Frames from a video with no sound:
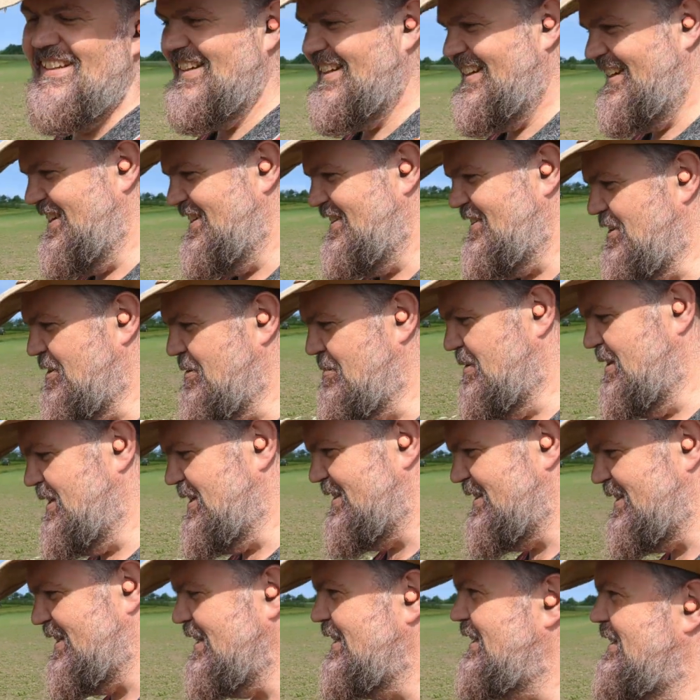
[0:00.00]
here are a
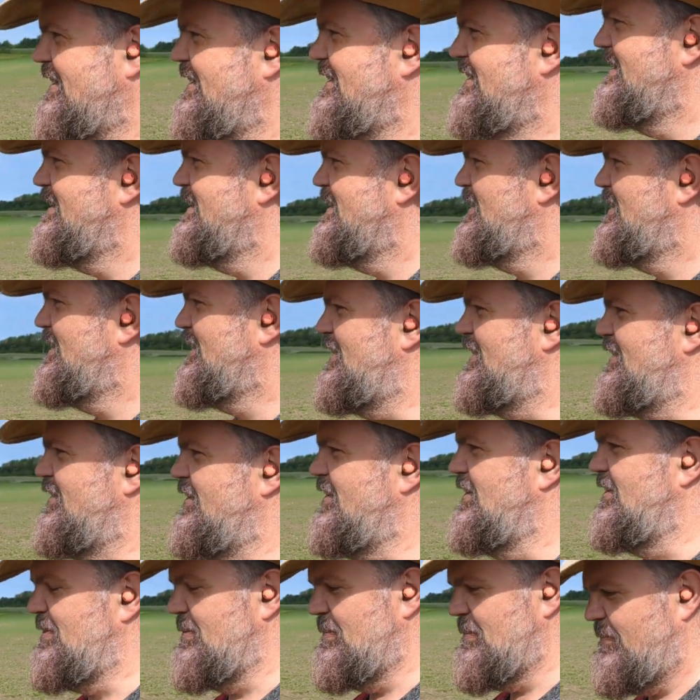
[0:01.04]
bit
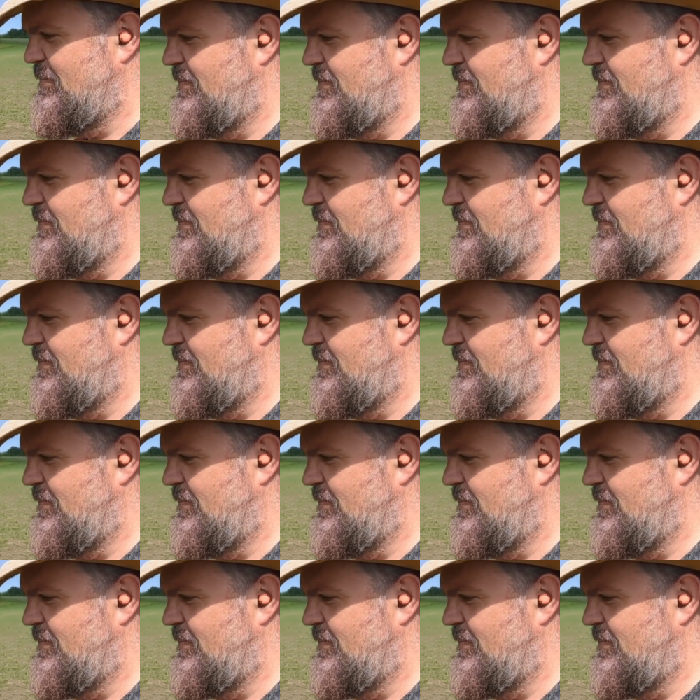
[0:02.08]
curious.